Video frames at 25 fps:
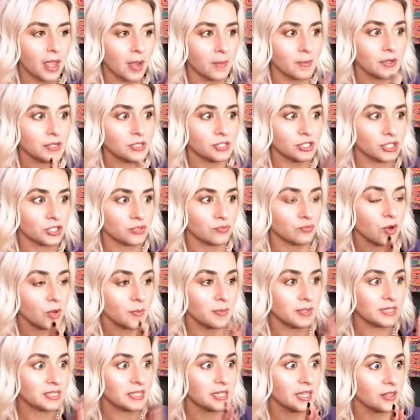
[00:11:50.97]
I'm gonna just
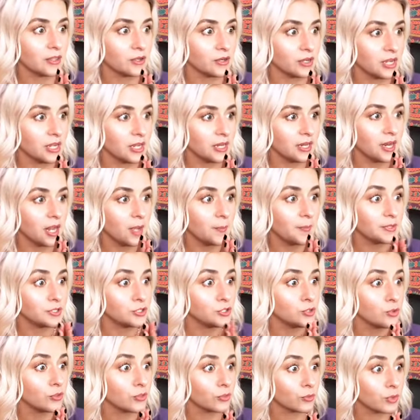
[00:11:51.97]
rub it together, heat it up,
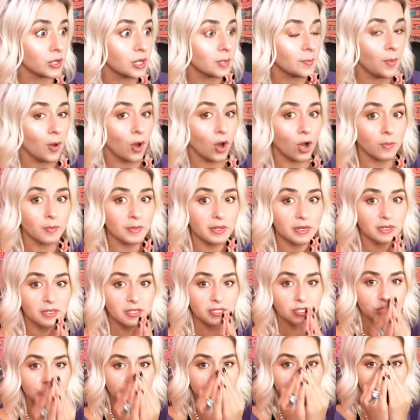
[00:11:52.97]
and do three palm
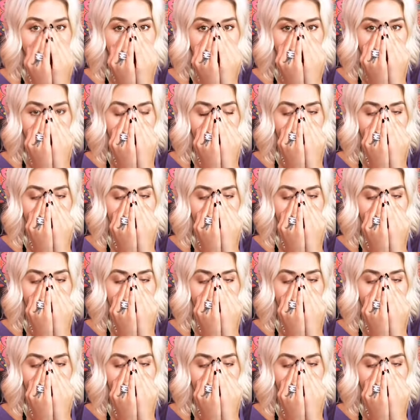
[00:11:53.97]
inhalations.